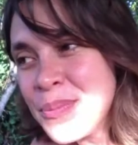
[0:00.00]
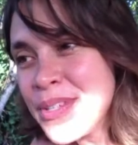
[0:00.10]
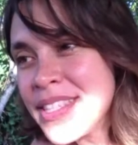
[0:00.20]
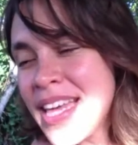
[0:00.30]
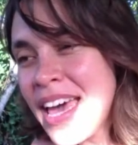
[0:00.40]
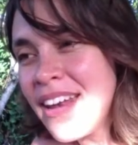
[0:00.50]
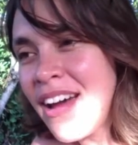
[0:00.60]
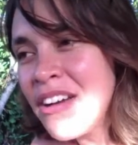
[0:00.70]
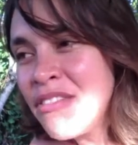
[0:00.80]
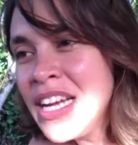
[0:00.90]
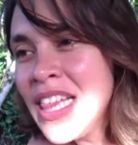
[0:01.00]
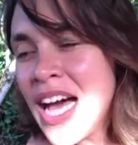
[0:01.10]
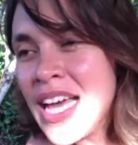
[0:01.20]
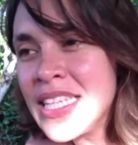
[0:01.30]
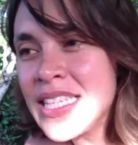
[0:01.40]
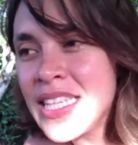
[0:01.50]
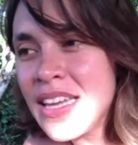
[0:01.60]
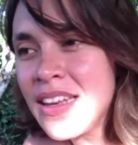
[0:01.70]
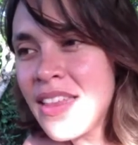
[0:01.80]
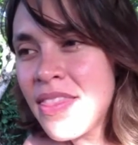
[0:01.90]
was that I realized
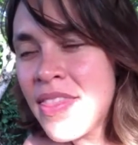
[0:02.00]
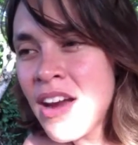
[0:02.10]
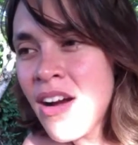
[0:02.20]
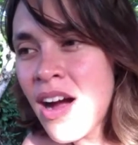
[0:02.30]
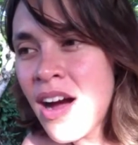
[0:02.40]
that there's